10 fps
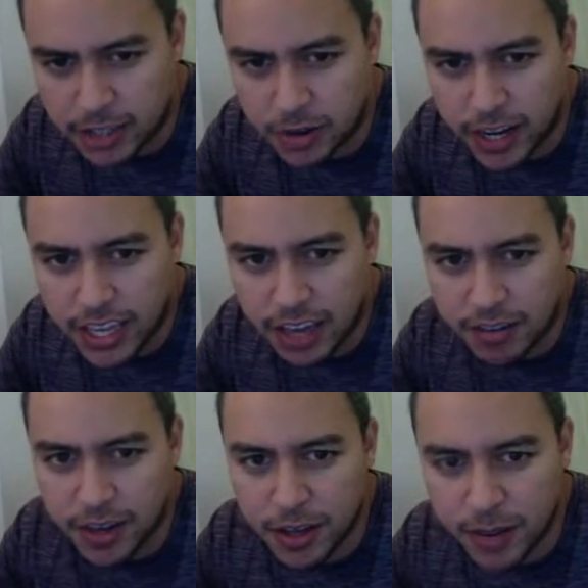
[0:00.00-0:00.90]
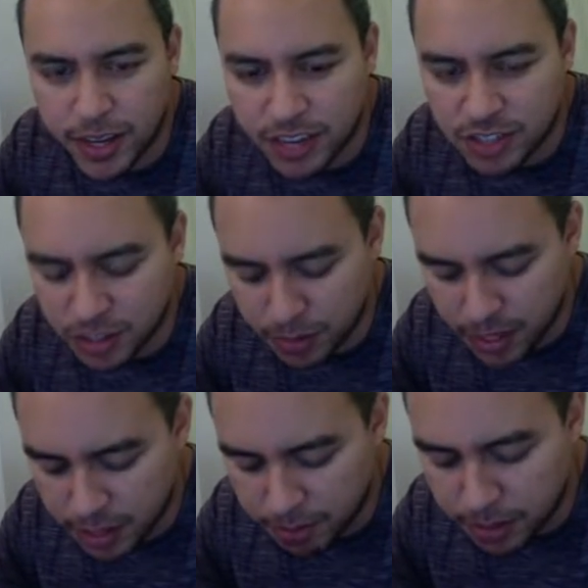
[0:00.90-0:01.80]
gave Jimmy
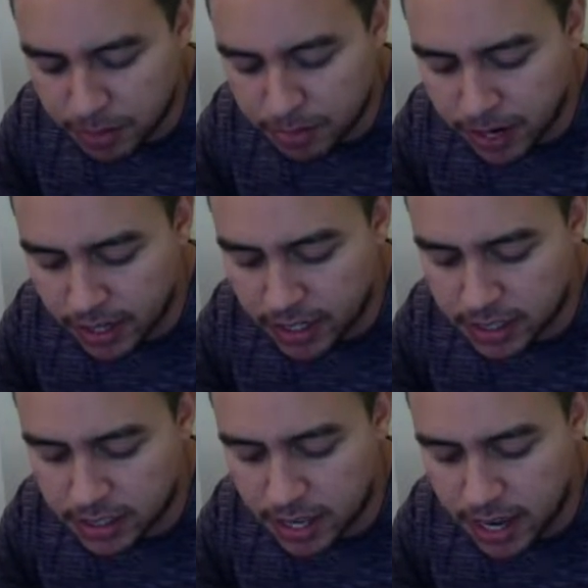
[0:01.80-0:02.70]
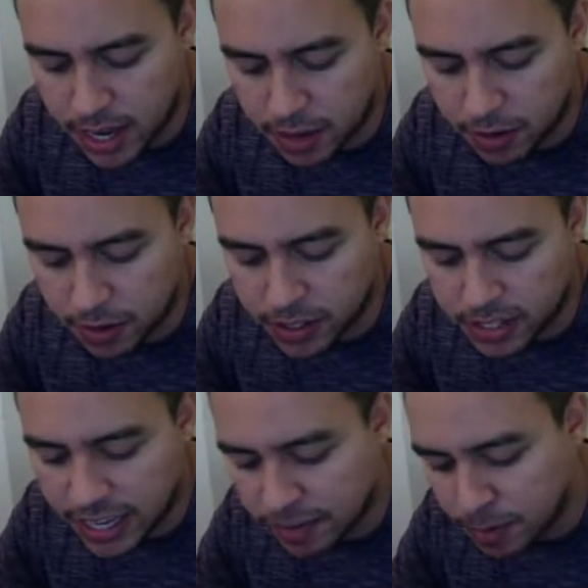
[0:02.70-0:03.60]
a B minus, and the reason I
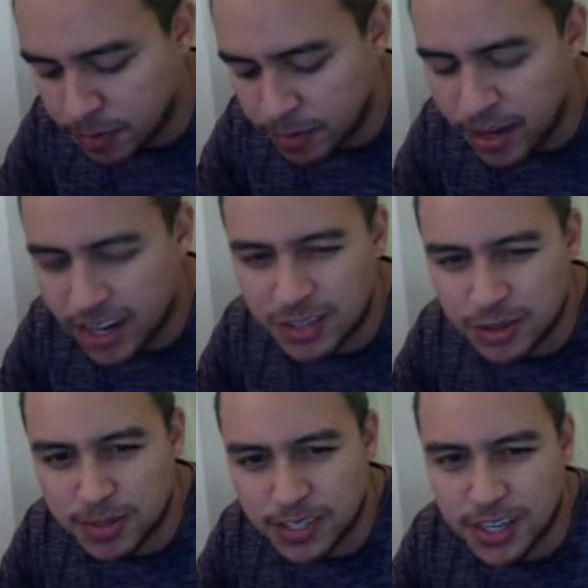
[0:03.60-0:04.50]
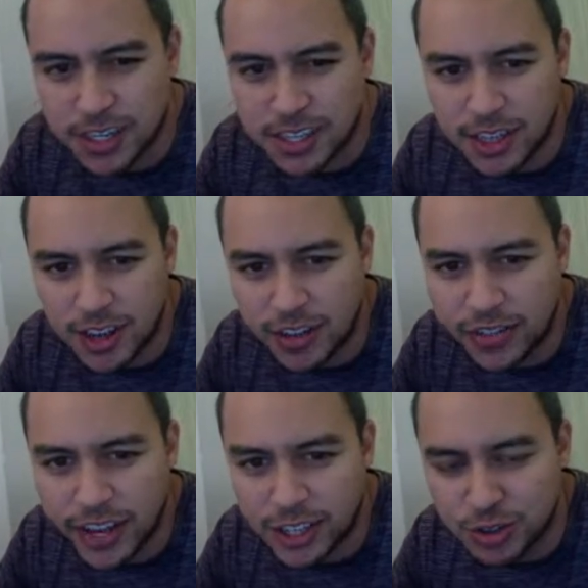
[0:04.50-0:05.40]
gave him a B minus was because I thought
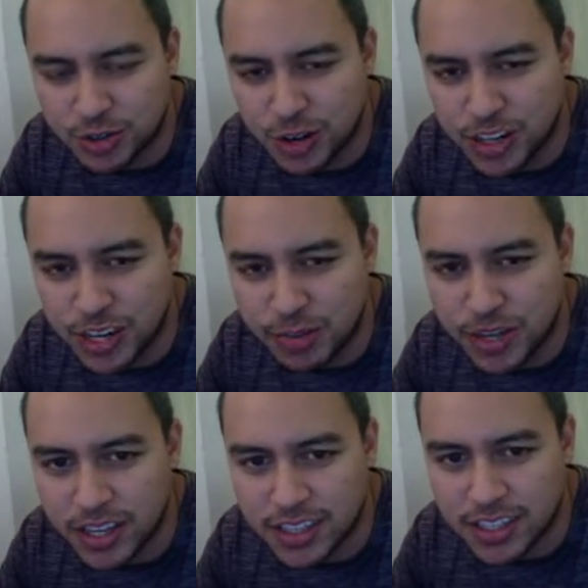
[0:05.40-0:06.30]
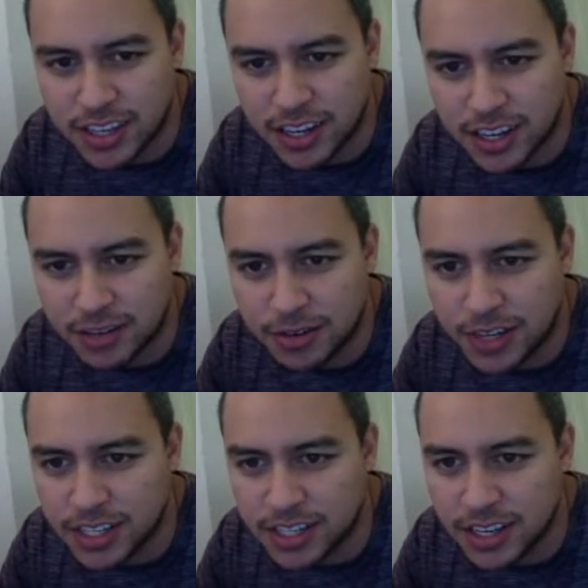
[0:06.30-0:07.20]
that Drew Holiday pick in the second
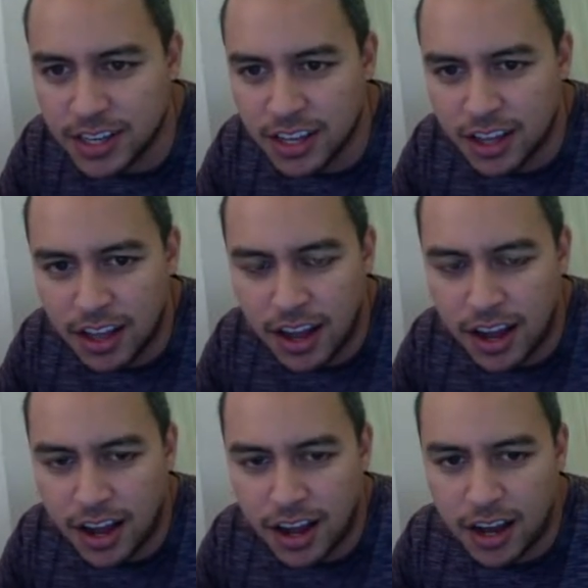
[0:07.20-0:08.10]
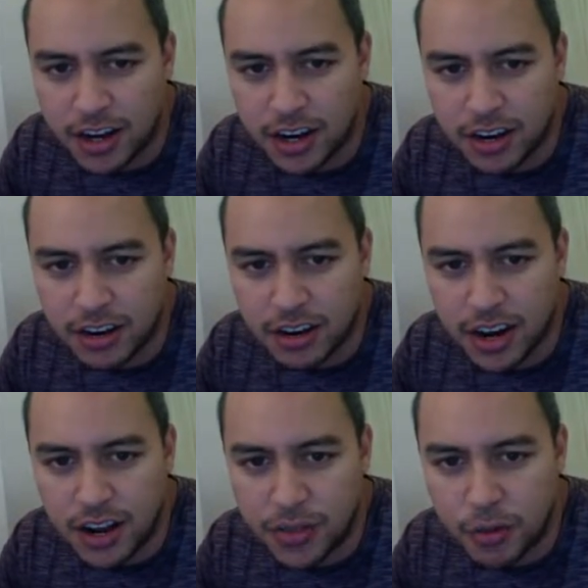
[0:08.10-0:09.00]
was
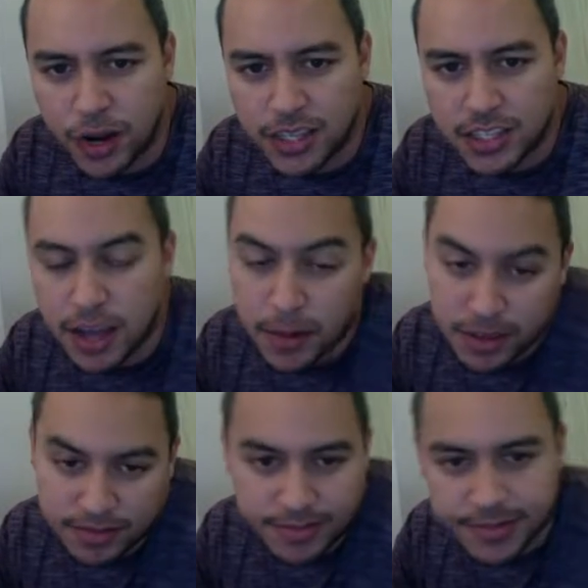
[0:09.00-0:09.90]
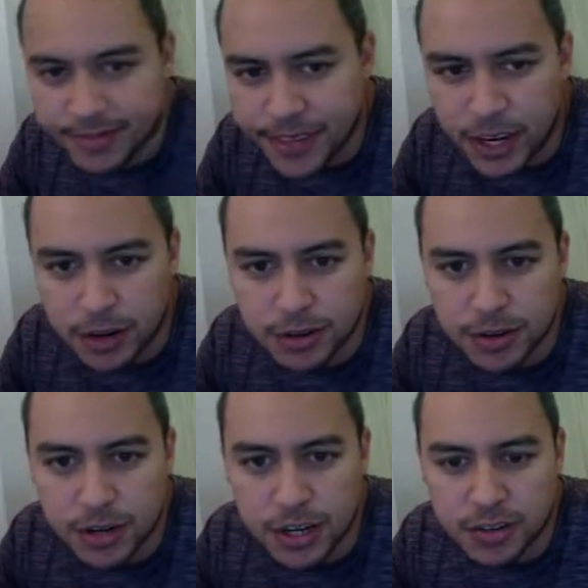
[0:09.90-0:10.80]
not the wisest.
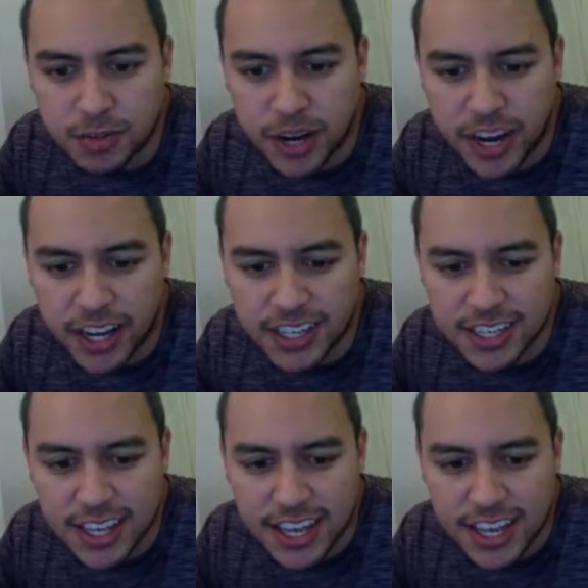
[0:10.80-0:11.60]
Who knows? But